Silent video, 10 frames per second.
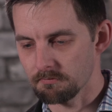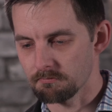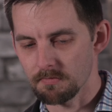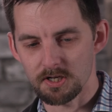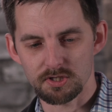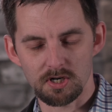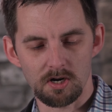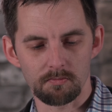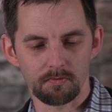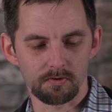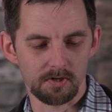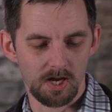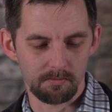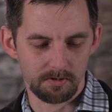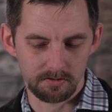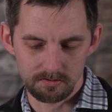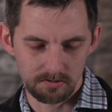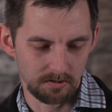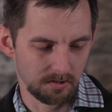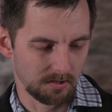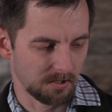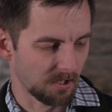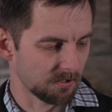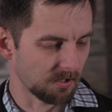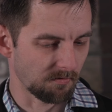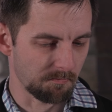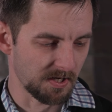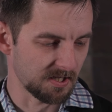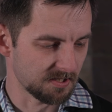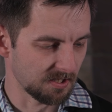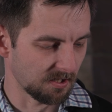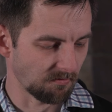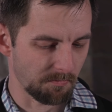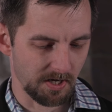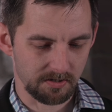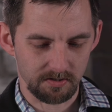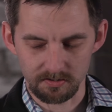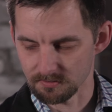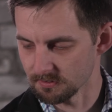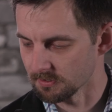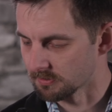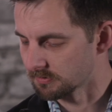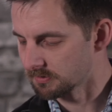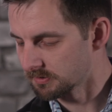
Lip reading: magic arm for your camera, and you have a base and you have a background. So